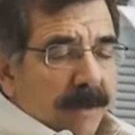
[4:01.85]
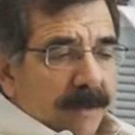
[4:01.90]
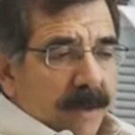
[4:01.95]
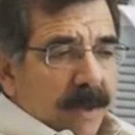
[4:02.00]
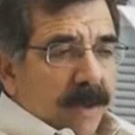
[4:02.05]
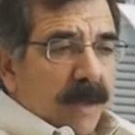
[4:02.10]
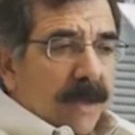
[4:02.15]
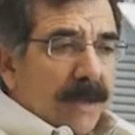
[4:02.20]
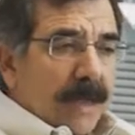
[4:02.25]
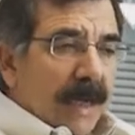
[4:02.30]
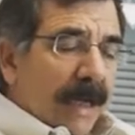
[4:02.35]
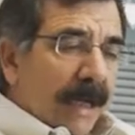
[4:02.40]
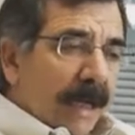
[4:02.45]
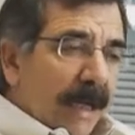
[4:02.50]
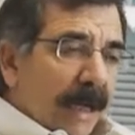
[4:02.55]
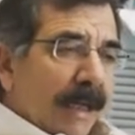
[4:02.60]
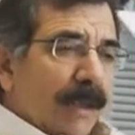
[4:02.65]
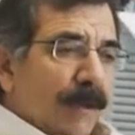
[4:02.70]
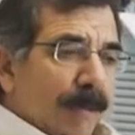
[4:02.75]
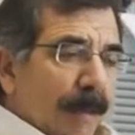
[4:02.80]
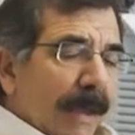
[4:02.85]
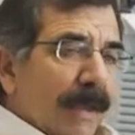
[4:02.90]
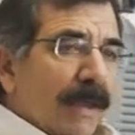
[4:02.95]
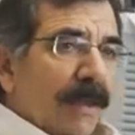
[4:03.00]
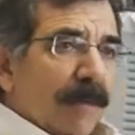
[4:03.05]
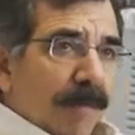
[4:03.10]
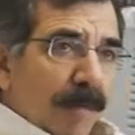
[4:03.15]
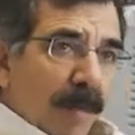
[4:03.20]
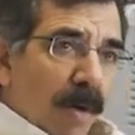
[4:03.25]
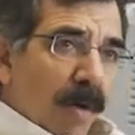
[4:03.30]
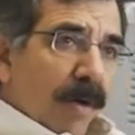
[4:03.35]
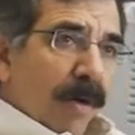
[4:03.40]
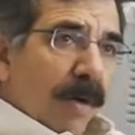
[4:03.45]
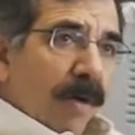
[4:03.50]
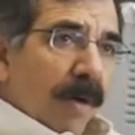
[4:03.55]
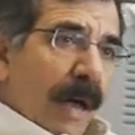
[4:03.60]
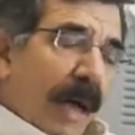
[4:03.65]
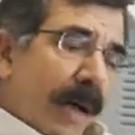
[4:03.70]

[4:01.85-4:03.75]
that you could take an inexpensive motor